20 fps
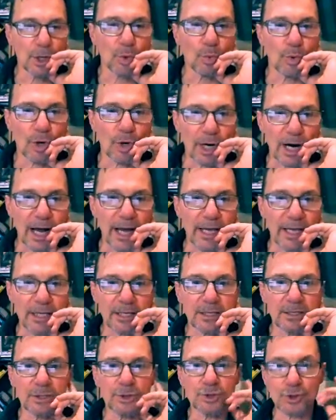where I
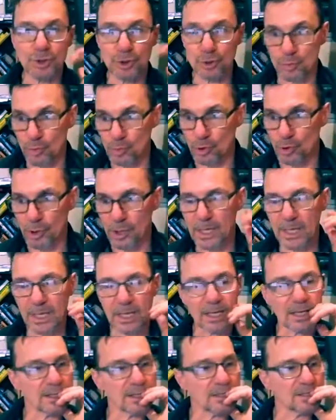used to work,
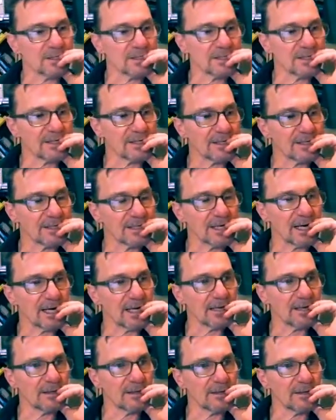and
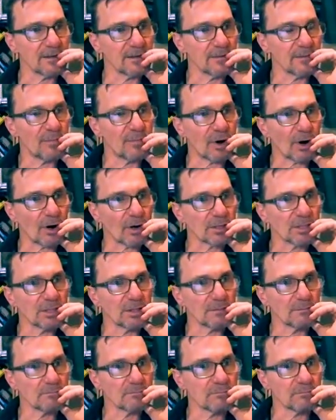I parked
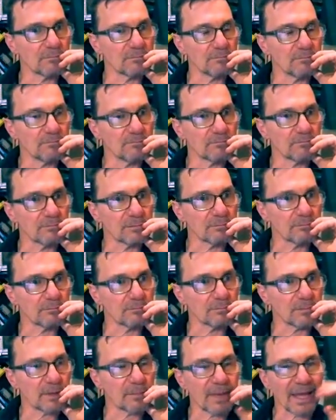
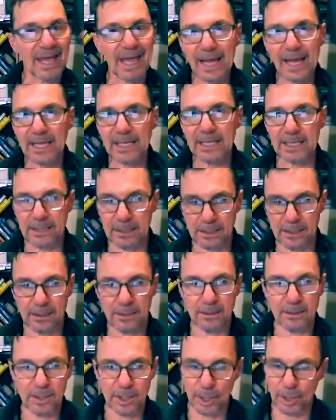in a mechanic
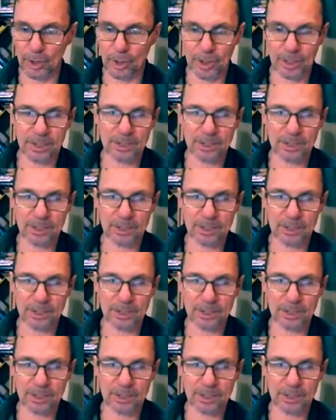yard.